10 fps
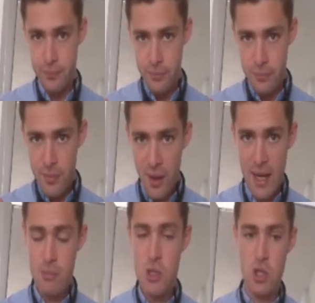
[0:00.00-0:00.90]
let me
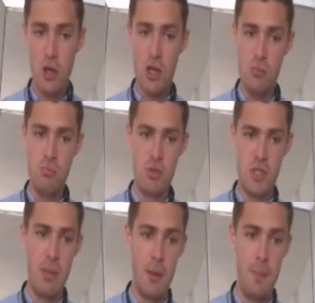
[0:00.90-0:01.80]
show you some
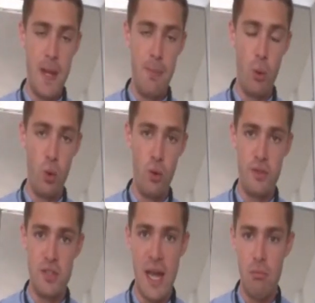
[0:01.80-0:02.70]
other people who have
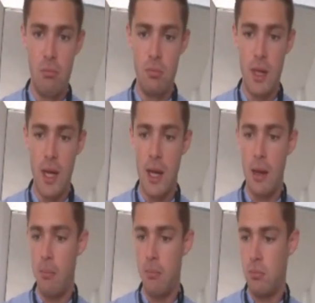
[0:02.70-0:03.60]
sat
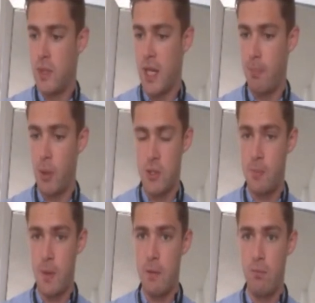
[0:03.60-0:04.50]
you know, possibly
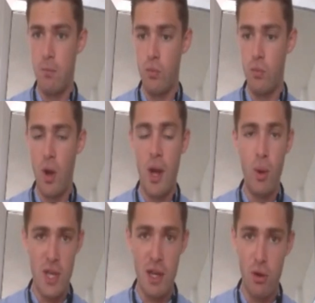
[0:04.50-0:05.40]
right where you're
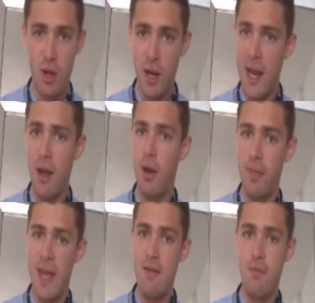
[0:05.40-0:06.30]
sitting right now, and
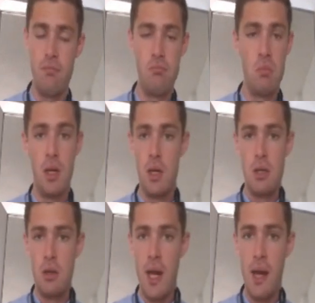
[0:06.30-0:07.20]
they've
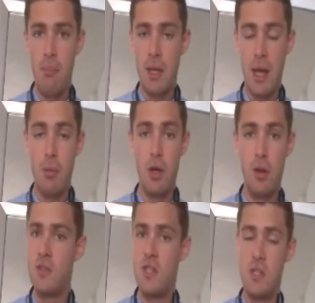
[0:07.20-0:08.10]
come in on the
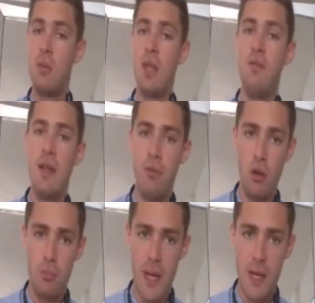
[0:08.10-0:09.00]
system and they've never
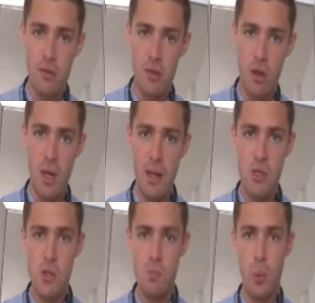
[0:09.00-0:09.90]
looked back. So let me
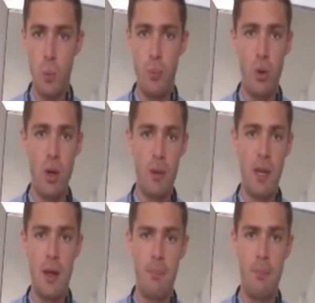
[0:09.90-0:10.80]
just put
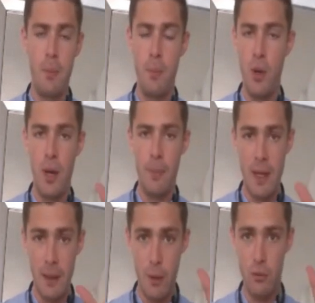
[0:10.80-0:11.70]
up a
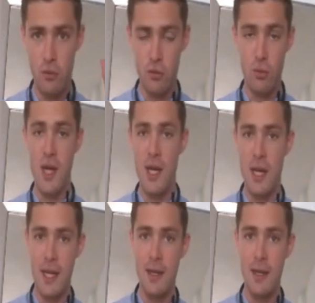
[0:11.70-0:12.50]
couple on screen here.